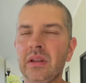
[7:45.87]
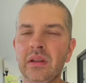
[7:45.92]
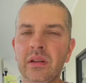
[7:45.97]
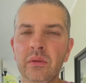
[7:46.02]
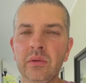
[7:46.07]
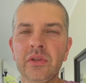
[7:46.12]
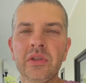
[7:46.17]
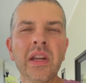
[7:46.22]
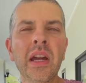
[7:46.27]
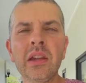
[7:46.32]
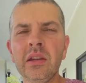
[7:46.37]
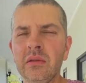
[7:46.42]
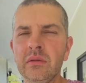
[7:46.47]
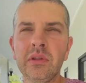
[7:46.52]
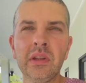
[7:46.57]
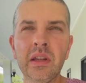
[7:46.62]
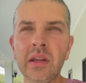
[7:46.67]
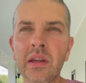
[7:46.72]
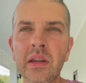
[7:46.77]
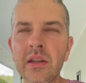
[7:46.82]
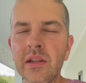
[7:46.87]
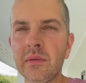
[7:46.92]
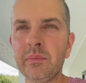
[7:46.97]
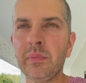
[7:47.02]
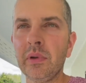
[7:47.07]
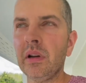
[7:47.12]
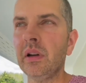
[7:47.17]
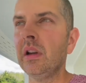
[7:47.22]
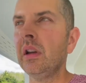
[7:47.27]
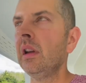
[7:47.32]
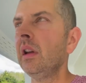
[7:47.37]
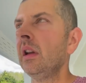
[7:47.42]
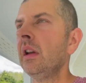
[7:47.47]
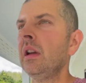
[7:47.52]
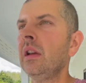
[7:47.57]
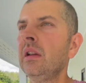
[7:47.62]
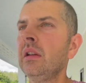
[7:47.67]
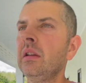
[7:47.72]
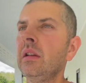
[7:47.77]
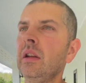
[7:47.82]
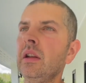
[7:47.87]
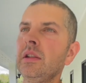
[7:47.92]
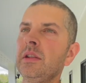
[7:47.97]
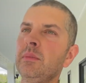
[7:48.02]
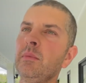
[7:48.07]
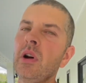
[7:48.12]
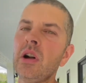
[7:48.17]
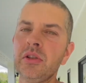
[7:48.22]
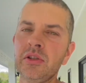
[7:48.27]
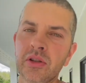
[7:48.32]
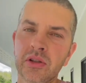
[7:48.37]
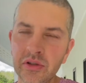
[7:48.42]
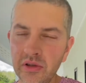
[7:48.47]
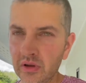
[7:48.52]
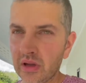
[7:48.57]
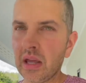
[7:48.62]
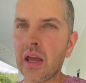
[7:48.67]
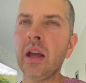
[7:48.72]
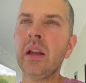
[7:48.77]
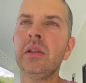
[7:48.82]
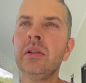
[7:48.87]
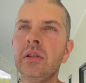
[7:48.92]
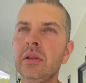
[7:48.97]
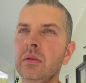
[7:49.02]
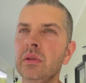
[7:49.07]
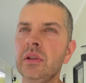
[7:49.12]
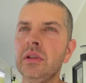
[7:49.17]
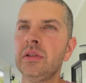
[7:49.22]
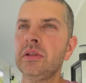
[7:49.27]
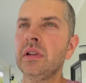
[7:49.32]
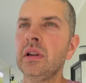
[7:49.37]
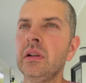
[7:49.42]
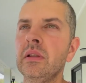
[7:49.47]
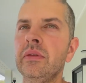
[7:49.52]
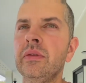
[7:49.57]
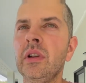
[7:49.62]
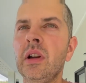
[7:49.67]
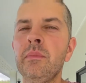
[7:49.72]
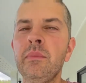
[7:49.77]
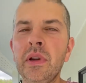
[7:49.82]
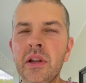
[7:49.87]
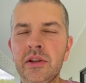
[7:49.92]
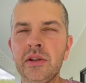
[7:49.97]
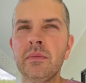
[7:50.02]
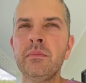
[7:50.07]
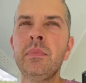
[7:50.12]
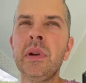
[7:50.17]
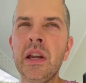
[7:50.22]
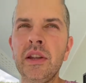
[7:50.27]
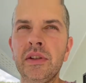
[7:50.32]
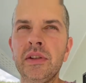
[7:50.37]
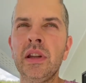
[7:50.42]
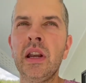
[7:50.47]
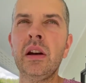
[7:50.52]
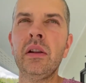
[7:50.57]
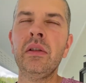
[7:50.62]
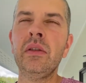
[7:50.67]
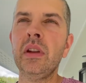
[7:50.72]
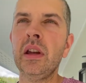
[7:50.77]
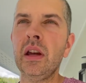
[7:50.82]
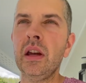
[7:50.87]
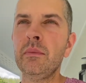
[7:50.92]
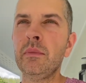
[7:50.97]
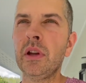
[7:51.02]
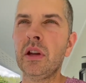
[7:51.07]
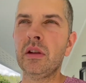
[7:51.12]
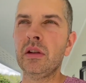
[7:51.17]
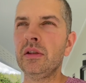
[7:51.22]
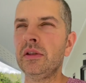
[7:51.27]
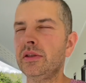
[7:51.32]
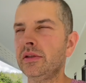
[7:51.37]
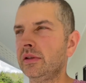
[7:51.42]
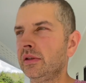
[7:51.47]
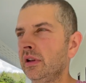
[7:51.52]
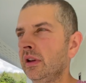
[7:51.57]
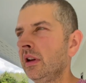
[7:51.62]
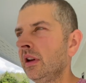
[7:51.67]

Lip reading: it would take you years, but as much as you can do it yourself, like bits and pieces here and there, because